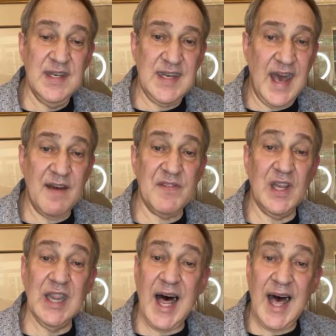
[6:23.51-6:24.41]
to have the
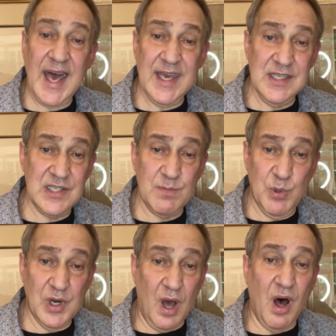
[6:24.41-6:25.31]
lines
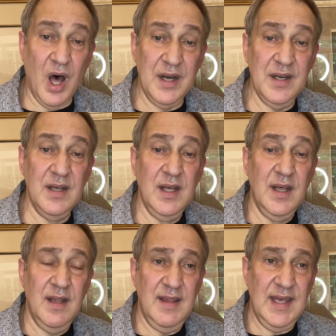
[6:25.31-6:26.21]
put on
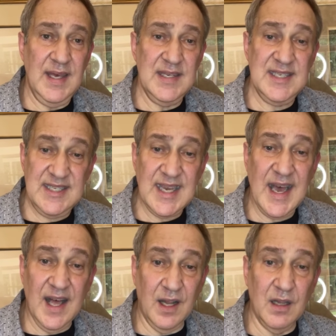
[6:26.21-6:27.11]
the
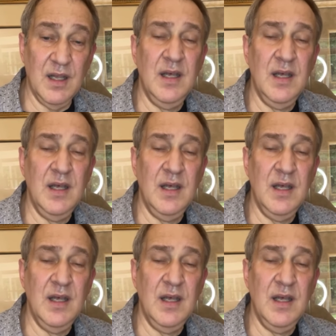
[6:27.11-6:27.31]
cell